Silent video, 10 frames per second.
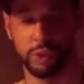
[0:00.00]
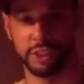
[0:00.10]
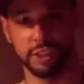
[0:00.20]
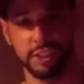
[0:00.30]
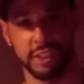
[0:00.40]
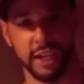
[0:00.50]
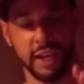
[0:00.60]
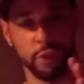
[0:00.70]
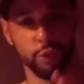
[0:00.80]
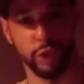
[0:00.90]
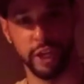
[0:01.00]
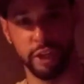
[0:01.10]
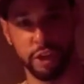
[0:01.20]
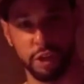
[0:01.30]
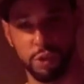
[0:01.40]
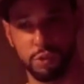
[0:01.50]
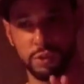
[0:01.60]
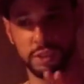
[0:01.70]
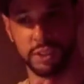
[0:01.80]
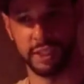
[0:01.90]
we just need to add radio
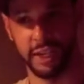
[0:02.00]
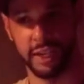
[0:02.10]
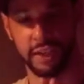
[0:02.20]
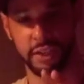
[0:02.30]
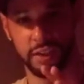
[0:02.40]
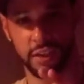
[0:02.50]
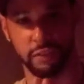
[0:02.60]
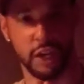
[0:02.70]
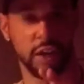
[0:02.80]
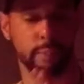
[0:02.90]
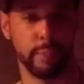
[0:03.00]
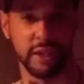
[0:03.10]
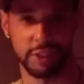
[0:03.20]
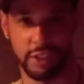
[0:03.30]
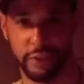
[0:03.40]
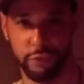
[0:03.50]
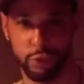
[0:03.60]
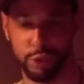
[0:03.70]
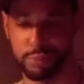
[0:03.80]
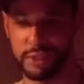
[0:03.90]
to the end of carbon-based life
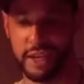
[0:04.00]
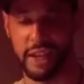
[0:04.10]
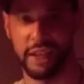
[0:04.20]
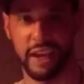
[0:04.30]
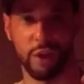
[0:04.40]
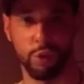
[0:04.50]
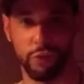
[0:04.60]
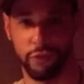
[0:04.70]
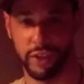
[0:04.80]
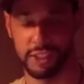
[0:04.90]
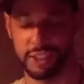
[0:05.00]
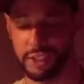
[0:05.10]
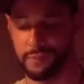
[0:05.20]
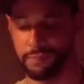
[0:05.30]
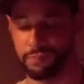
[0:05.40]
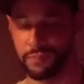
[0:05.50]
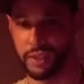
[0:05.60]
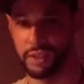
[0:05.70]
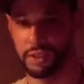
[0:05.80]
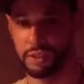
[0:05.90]
forms and that will fix it.
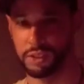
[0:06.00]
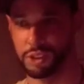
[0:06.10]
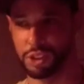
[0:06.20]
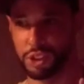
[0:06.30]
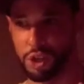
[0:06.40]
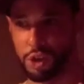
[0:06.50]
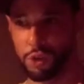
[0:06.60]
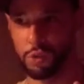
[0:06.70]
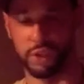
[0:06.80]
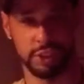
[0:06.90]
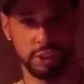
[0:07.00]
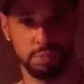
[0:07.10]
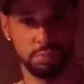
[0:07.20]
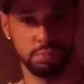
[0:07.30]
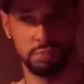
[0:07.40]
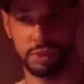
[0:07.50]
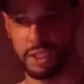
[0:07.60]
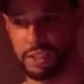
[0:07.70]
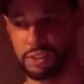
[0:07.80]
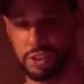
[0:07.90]
So let's
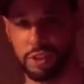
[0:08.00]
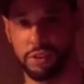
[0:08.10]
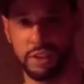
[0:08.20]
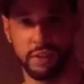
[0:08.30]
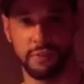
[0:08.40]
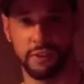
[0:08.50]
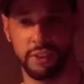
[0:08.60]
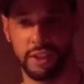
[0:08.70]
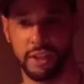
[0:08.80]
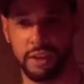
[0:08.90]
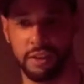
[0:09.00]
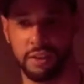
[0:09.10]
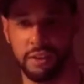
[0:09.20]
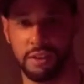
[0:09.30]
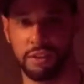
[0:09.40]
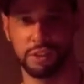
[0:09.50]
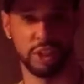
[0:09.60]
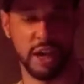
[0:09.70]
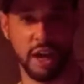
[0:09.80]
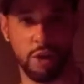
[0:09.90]
kind of turn everything
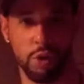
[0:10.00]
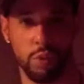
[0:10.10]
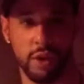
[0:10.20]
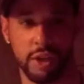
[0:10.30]
to how it